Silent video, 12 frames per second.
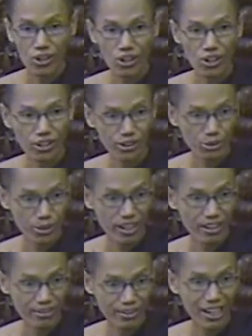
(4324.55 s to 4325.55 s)
all
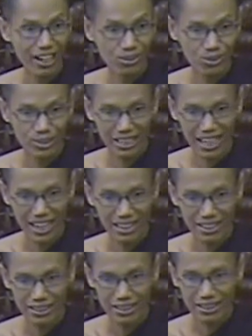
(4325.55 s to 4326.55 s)
12 akusala.
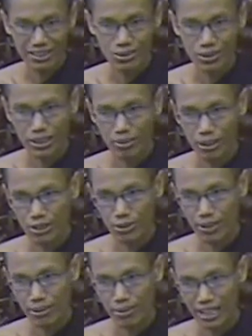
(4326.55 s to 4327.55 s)
Whenever
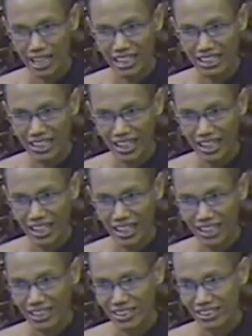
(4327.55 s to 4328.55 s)
you have anger,
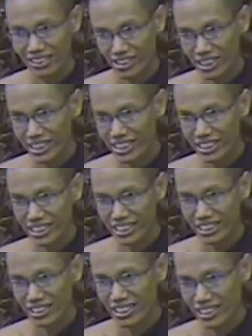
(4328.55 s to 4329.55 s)
greed,
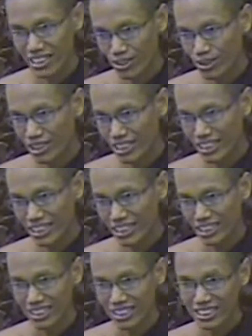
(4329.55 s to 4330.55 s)
delusion,
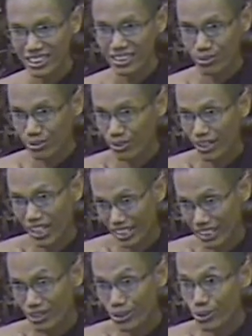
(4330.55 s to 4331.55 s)
these four
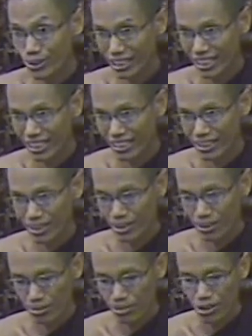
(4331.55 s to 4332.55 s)
include
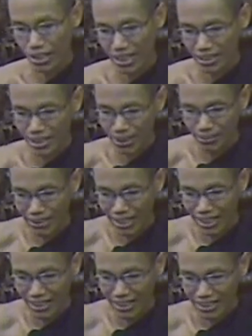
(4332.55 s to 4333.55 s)
moha,
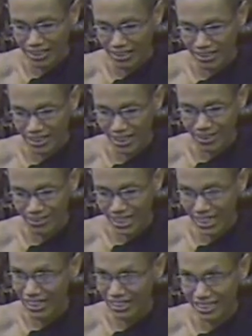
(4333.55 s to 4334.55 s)
kava,
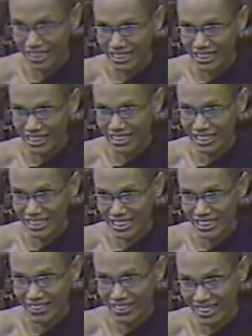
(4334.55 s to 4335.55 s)
kava, the, the, the
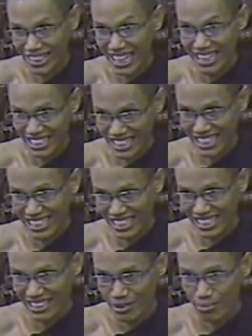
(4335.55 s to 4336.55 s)
result,
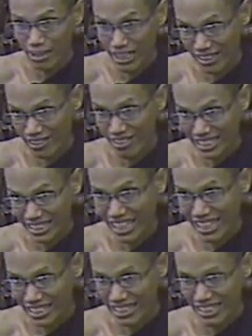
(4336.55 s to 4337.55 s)
better
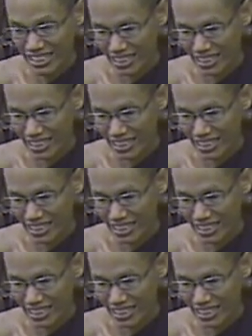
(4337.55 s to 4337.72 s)
result.